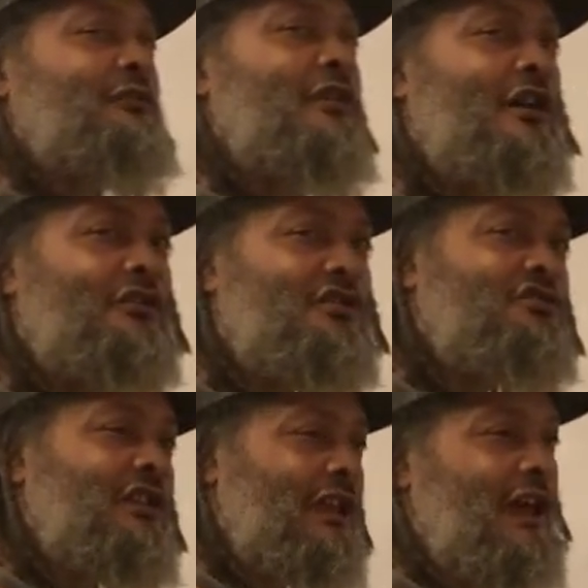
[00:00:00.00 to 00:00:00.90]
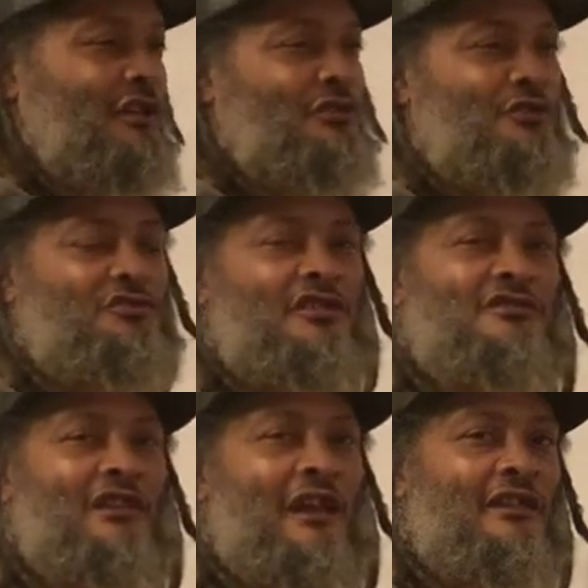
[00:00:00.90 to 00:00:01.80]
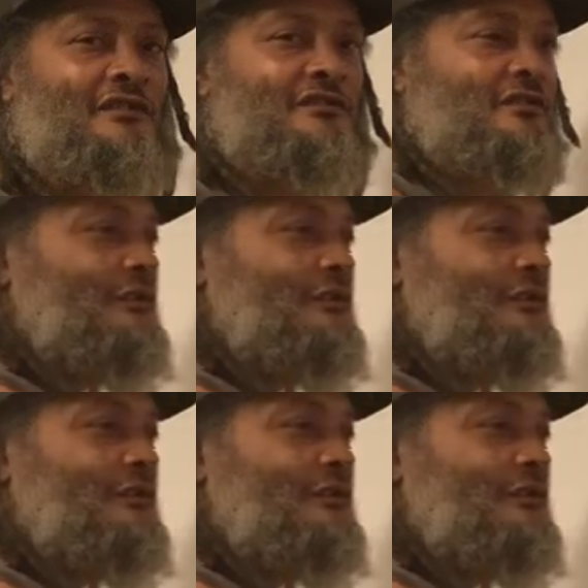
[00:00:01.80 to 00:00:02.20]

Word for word: and understand how to use the science.